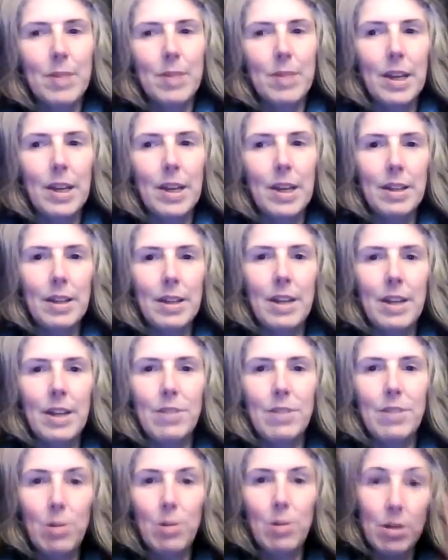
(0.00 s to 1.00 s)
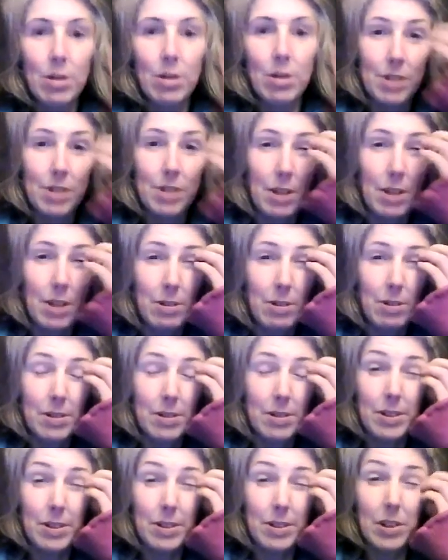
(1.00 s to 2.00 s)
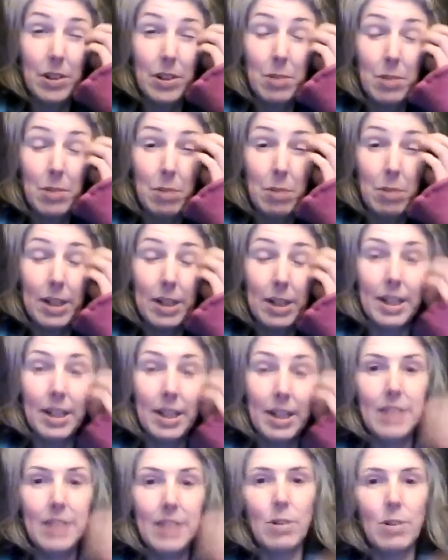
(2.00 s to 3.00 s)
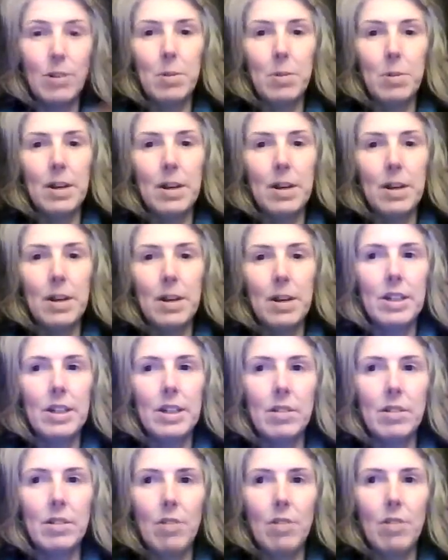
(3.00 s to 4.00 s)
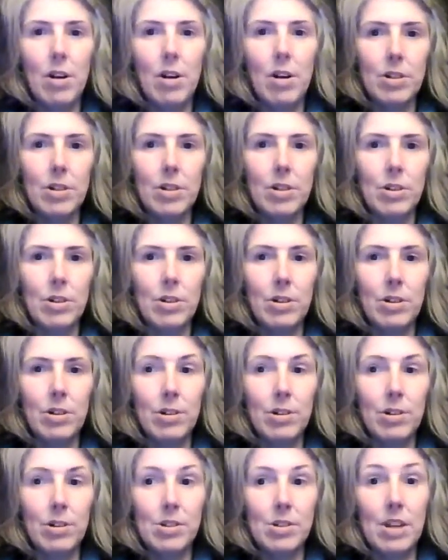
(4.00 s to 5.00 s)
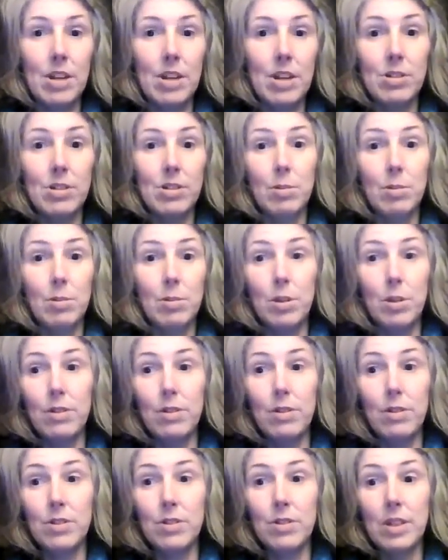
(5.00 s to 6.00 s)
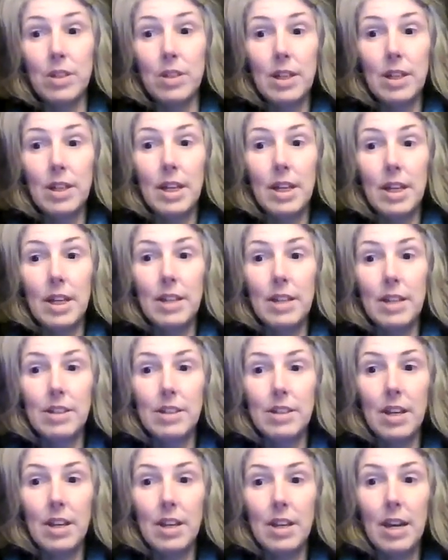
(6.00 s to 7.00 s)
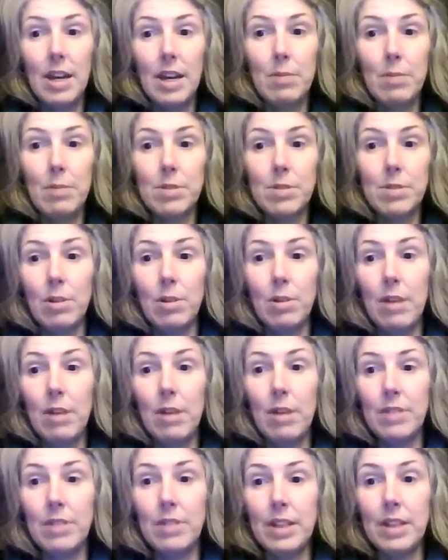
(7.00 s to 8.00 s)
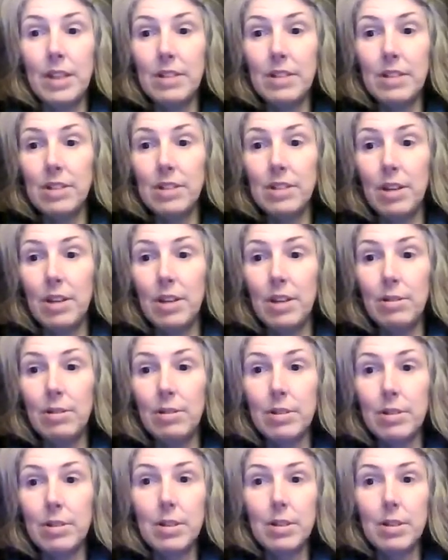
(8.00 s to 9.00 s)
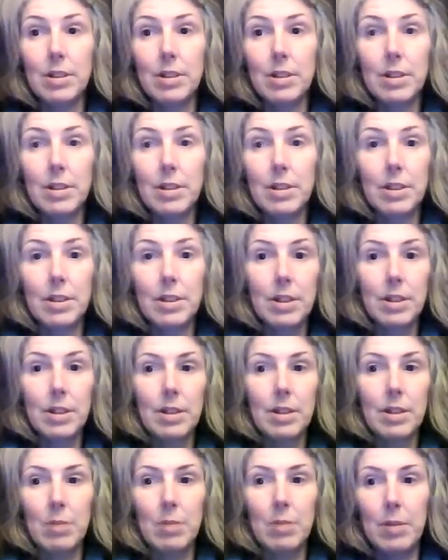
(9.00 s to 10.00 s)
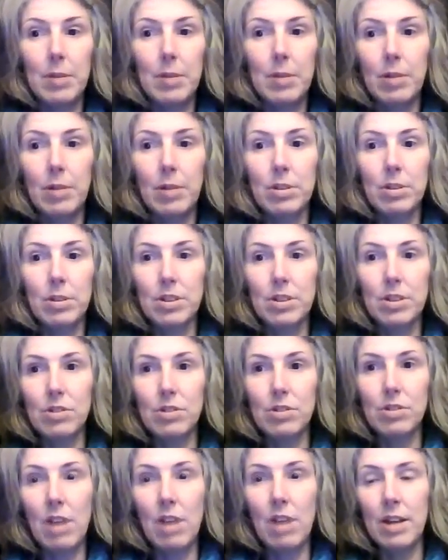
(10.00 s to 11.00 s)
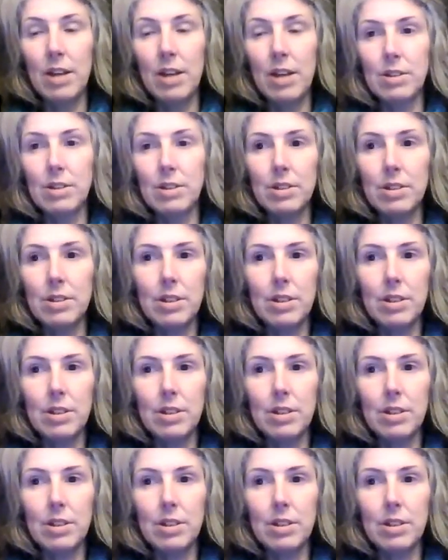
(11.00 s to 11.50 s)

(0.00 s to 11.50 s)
And then if you want to, you can bring your knees up and have a little rock or gentle moves into your hips or whatever you need to do. Maybe you want to stretch.